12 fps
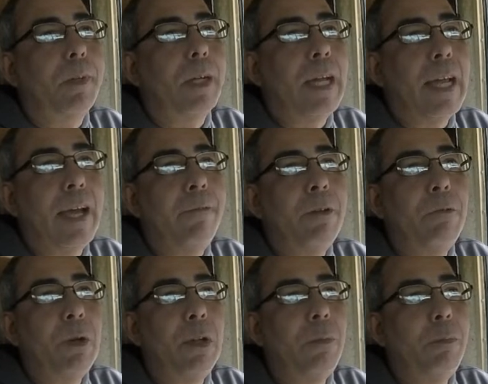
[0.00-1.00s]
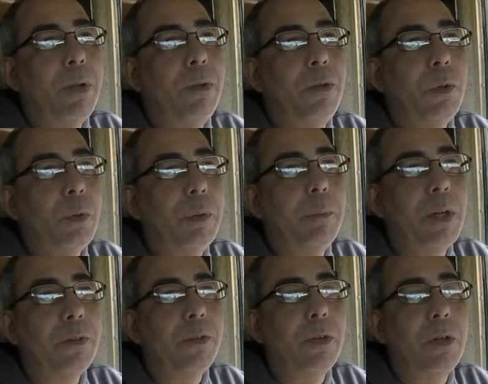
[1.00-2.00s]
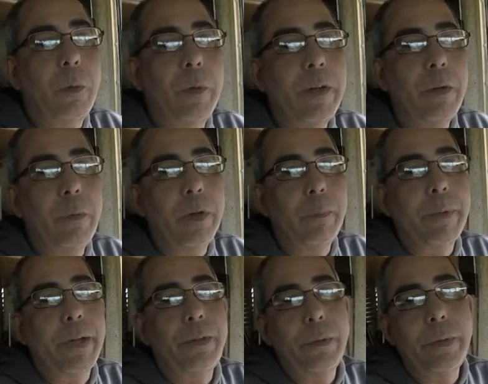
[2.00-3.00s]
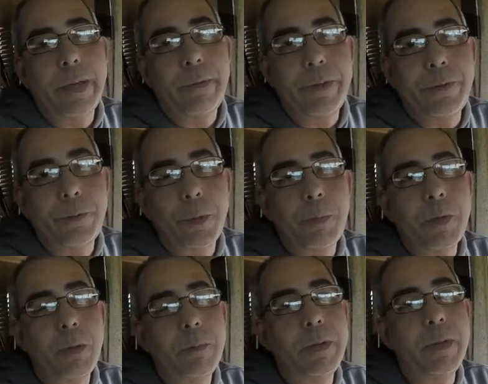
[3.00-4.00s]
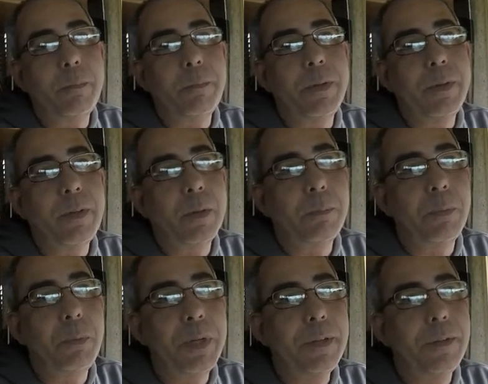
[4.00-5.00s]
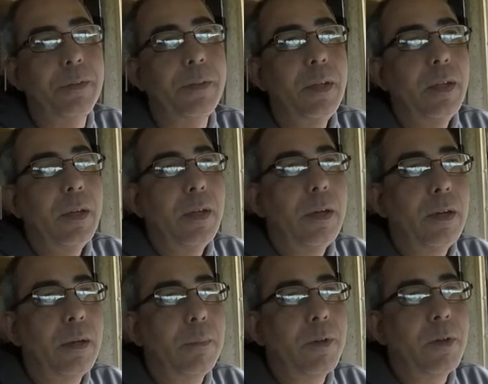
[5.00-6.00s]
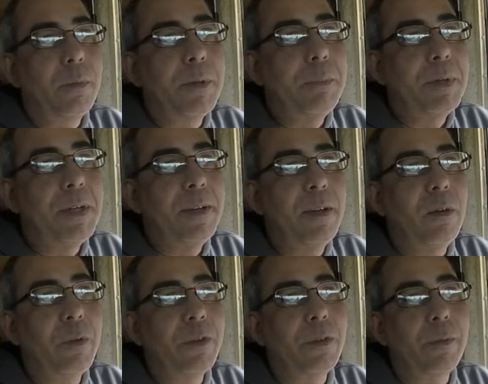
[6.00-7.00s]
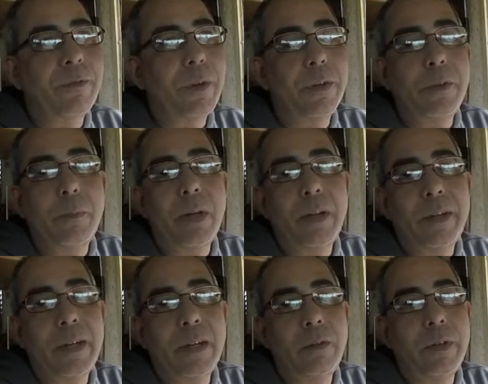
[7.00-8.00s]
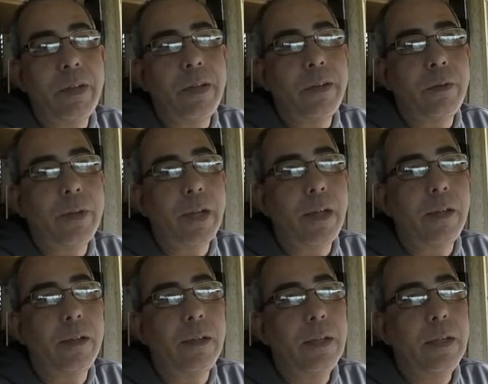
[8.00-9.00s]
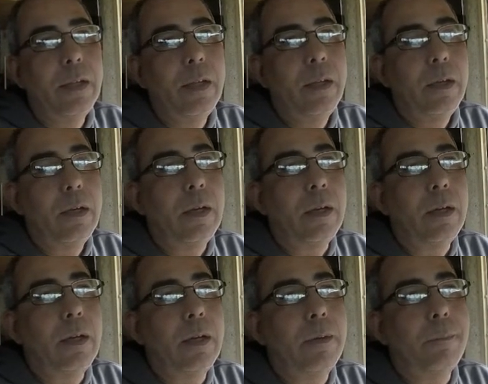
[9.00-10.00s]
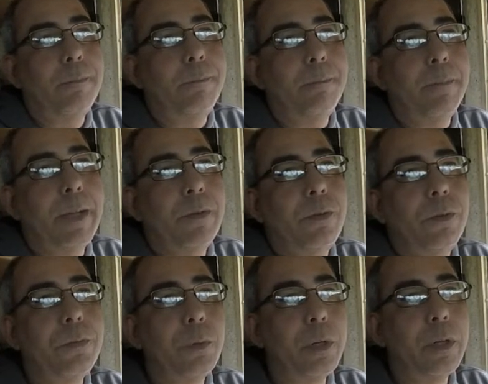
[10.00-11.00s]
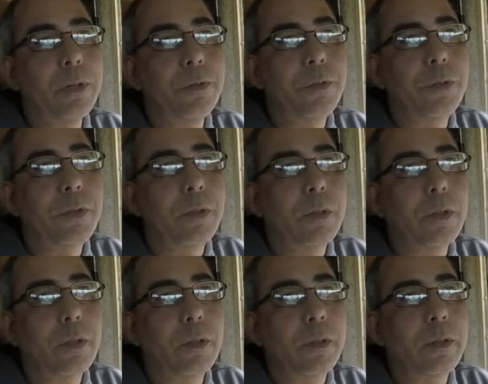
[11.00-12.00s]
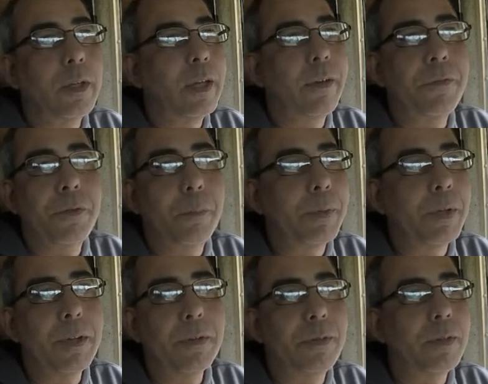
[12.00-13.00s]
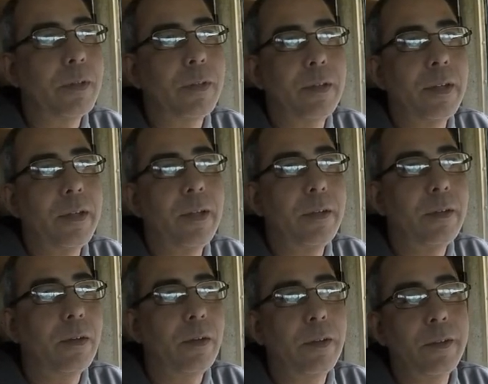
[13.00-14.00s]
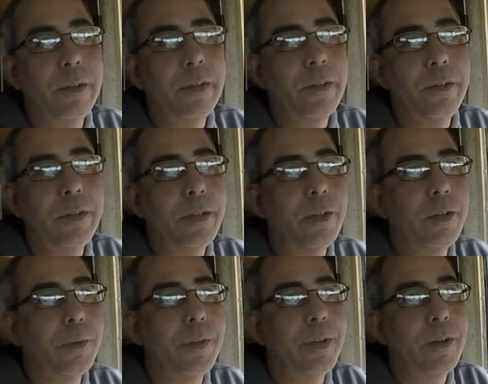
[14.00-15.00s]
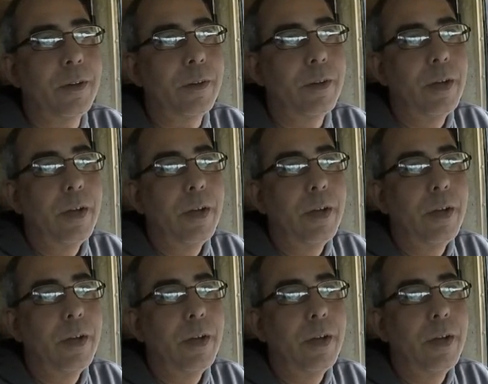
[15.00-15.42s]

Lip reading: haven't really been doing much or going anywhere, but I do have a trip coming up in a couple weeks. I'm going to be meeting up with some friends of mine out in Ocala National Forest. They have some place that they call, you can go there